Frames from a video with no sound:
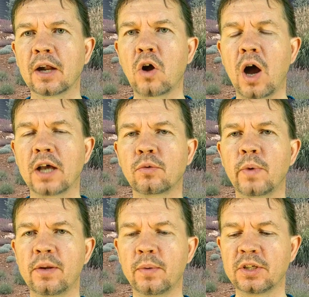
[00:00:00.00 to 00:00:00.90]
cost
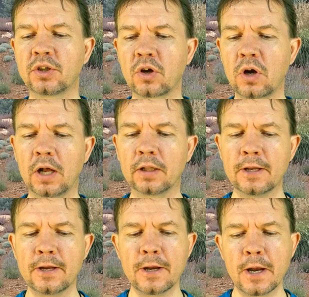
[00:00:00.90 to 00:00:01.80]
when you install.
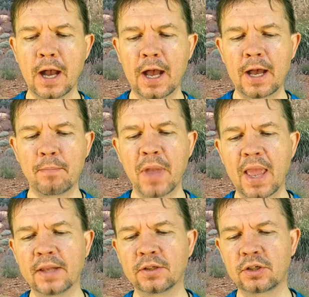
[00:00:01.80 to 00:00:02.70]

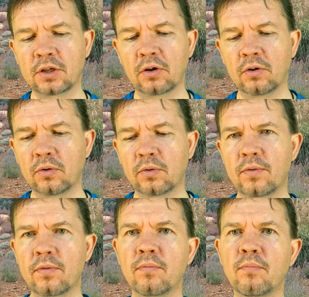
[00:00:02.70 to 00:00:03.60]
And
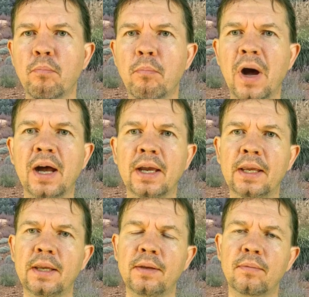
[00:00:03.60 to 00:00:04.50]
so
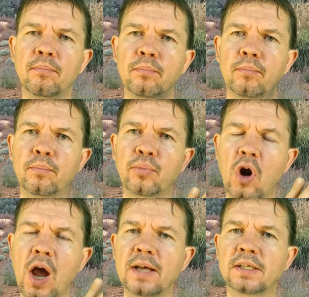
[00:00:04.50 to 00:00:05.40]
my
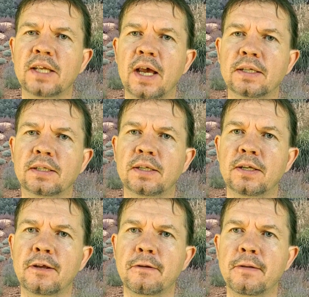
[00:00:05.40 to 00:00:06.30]

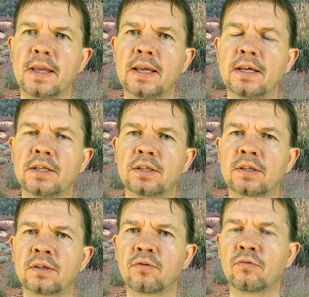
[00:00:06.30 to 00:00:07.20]
process
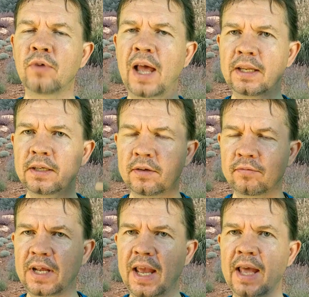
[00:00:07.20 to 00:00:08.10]
is
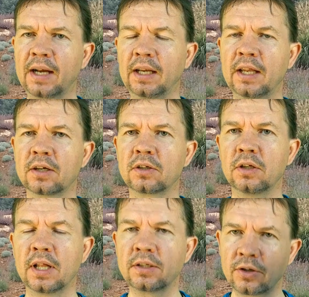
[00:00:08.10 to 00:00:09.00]
relatively
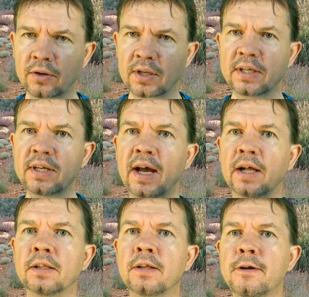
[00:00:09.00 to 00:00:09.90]
analytical, as you can
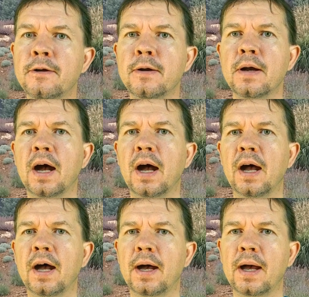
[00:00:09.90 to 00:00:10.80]
tell,
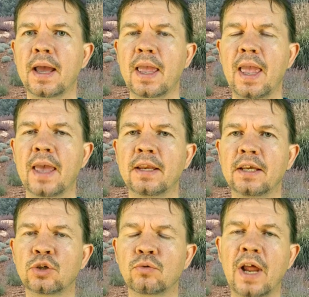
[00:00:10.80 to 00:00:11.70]
and
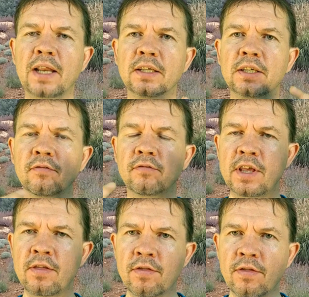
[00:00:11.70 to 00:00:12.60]
it's
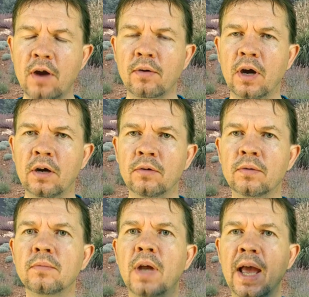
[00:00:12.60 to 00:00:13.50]
relatively
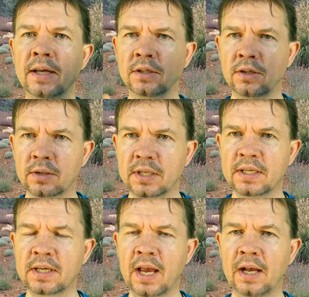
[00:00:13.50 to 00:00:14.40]
thorough, as you
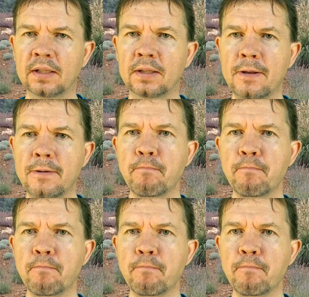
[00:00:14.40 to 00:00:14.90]
can tell.